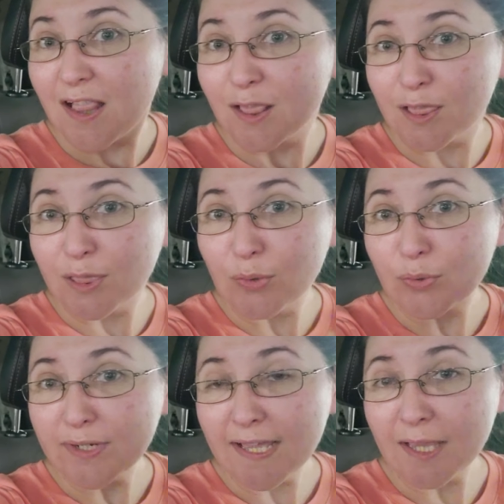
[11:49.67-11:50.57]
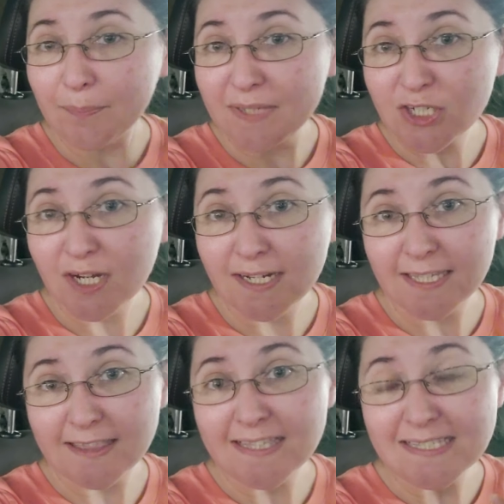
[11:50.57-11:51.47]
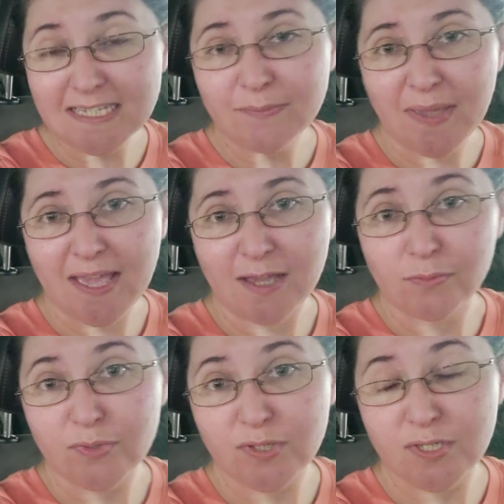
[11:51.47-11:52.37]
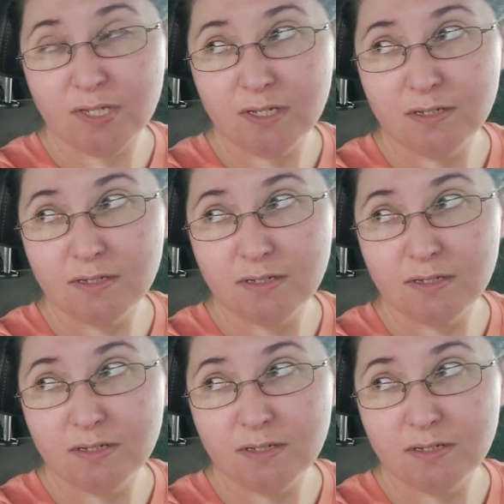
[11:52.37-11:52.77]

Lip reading: Lord help me trying to get these into my house.